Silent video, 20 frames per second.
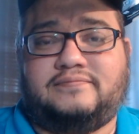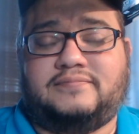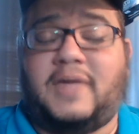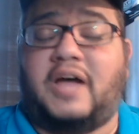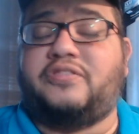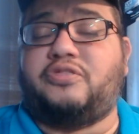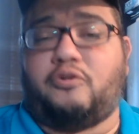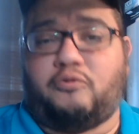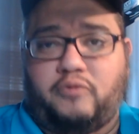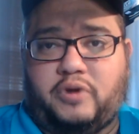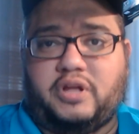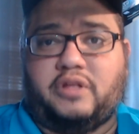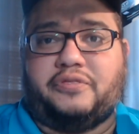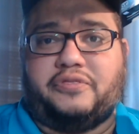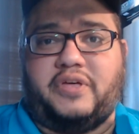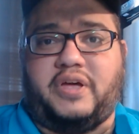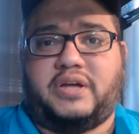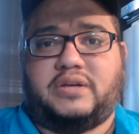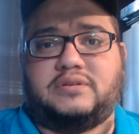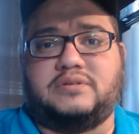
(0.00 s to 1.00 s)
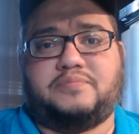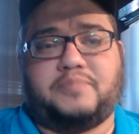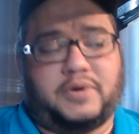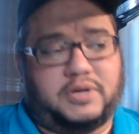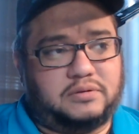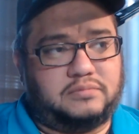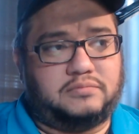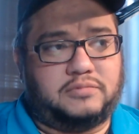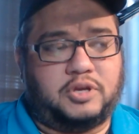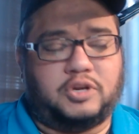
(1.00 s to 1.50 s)
Not the real things,
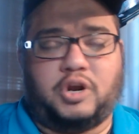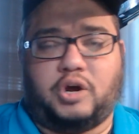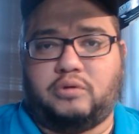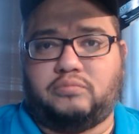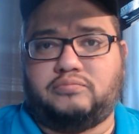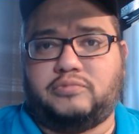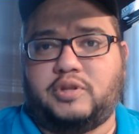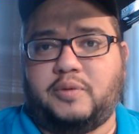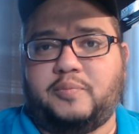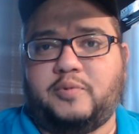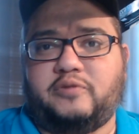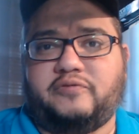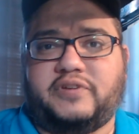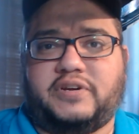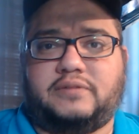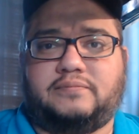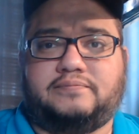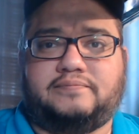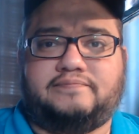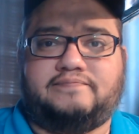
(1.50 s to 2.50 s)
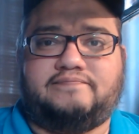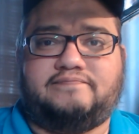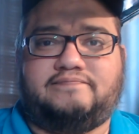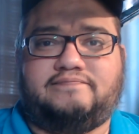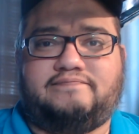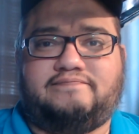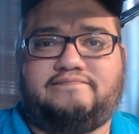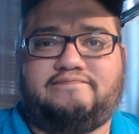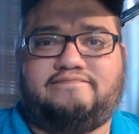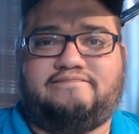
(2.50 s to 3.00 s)
but the movie.
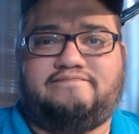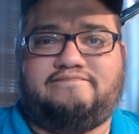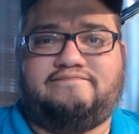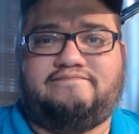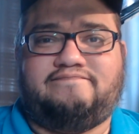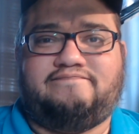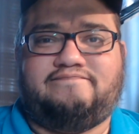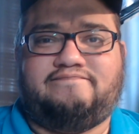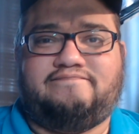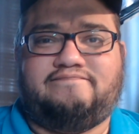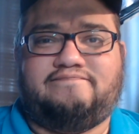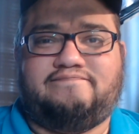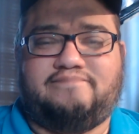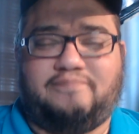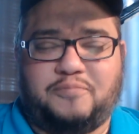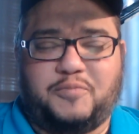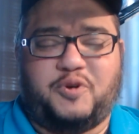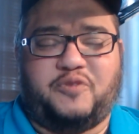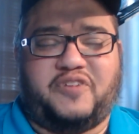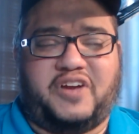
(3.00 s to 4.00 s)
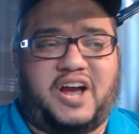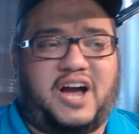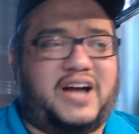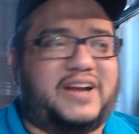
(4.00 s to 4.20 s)
Moving